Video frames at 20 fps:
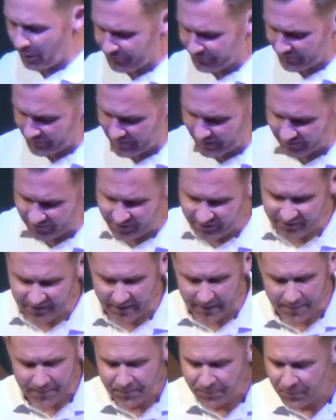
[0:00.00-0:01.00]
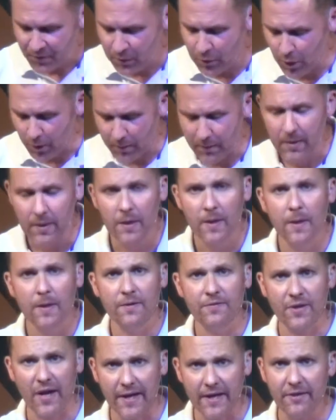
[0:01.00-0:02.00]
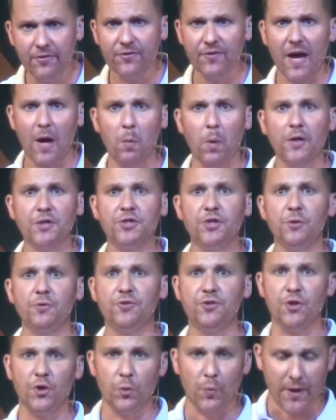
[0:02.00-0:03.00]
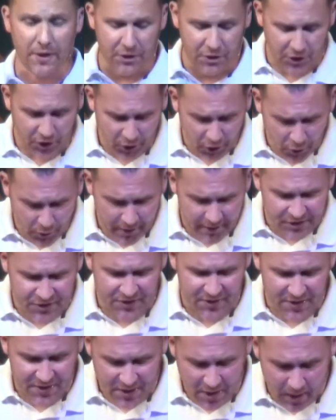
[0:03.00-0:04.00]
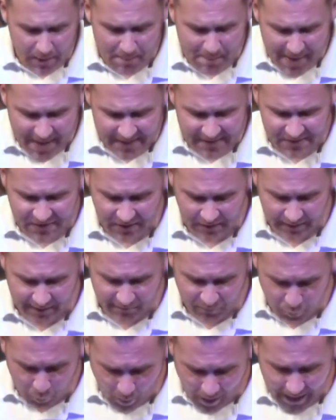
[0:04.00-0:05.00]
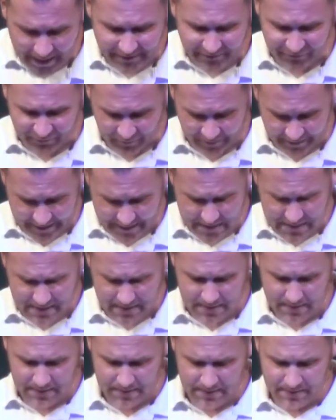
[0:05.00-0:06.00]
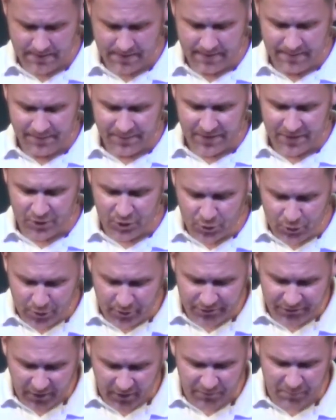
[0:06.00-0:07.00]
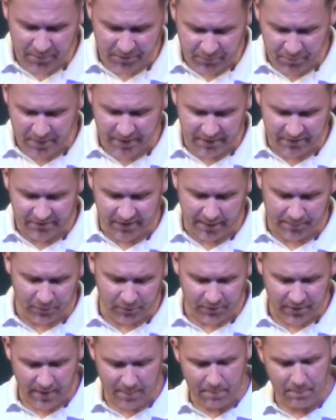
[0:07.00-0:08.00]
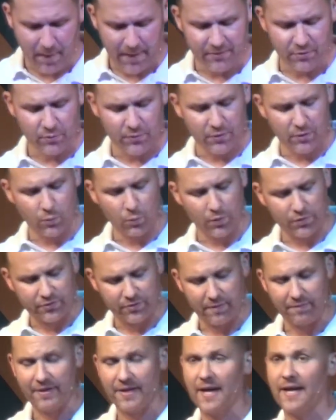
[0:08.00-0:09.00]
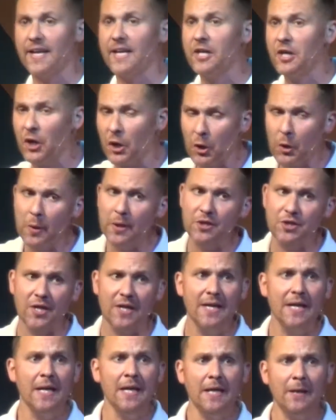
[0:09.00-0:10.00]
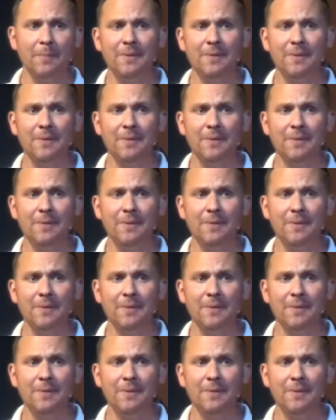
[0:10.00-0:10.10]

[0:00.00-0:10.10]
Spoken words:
Paul said this. He's like, look, Titus, I want you to encourage the young men to live wisely. And you yourself must be an example to them by doing good works of every kind. Encourage it.